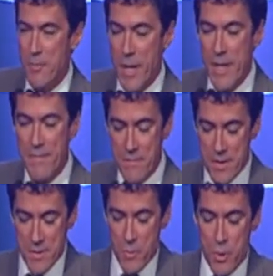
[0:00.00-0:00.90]
you, Mike.
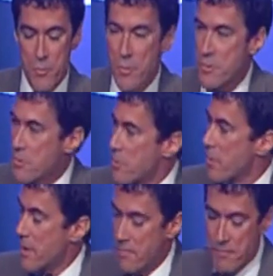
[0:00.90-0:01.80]
That's a wonderful
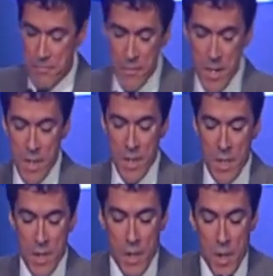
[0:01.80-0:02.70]
story.
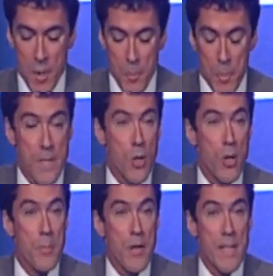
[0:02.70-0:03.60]
But it's
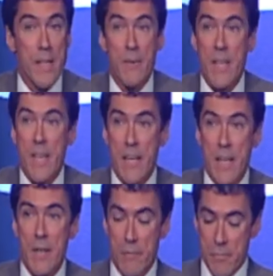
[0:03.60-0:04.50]
all about give and let
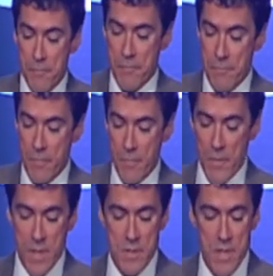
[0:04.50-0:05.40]
give.
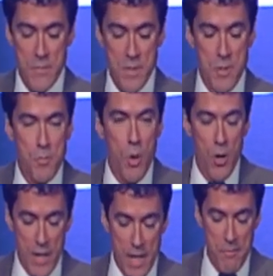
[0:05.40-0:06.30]
St. Vincent de
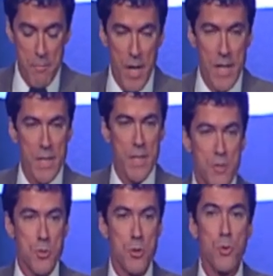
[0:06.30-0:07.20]
Paul gave Mike
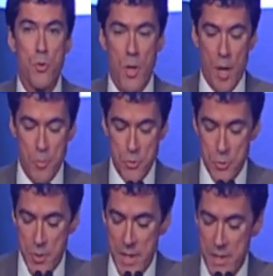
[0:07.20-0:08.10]
2
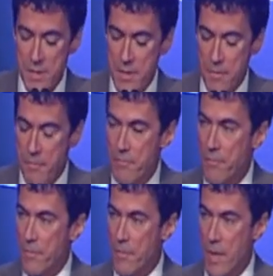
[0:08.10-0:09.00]
opportunities,
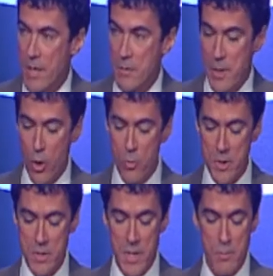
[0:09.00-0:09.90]
not to be
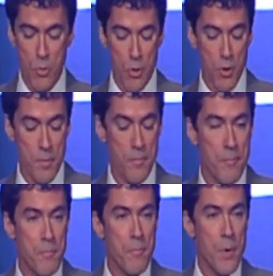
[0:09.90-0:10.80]
homeless anymore,
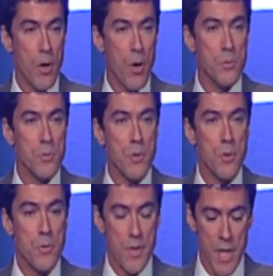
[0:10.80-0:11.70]
but
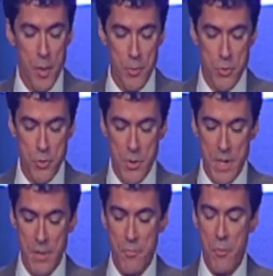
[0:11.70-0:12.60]
also the
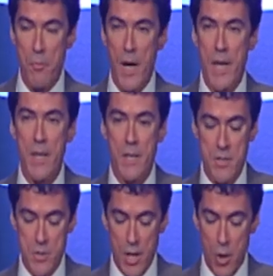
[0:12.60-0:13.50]
opportunity for Mike
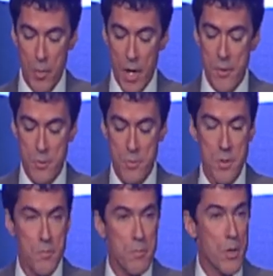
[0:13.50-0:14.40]
to help others
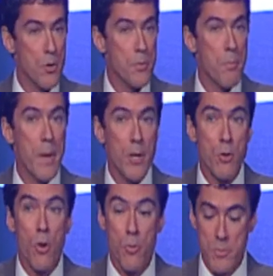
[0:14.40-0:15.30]
build
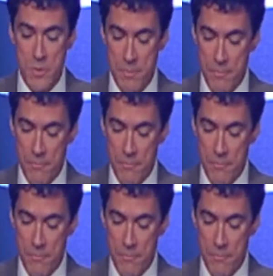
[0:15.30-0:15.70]
better homes.